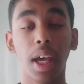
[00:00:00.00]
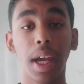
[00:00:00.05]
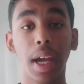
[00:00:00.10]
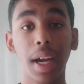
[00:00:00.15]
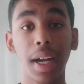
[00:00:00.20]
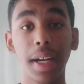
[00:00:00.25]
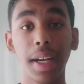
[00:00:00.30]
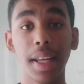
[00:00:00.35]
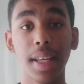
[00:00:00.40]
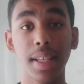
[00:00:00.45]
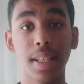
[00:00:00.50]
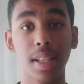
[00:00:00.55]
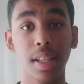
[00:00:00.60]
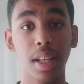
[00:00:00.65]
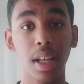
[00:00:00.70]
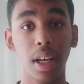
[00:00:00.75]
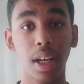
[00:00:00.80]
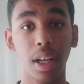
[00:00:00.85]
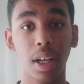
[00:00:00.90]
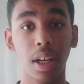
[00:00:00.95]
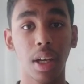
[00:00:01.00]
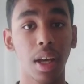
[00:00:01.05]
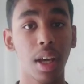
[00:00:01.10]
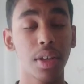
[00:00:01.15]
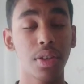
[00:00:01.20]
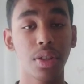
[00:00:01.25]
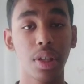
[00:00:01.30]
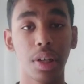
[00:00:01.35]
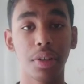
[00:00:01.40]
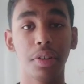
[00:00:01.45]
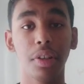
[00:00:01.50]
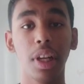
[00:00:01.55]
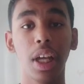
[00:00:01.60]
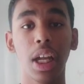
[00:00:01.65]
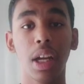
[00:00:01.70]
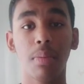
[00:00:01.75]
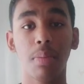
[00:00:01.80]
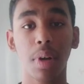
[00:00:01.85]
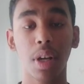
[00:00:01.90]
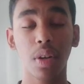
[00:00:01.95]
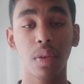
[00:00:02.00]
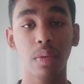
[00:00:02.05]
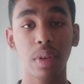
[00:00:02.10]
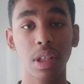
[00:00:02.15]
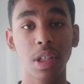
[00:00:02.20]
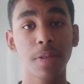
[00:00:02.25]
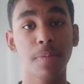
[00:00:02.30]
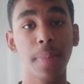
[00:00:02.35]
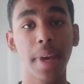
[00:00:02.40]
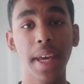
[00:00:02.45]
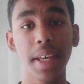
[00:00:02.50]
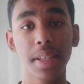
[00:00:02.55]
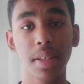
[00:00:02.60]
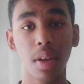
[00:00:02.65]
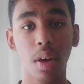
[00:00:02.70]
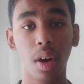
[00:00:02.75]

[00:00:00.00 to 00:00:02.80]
it is the central element which makes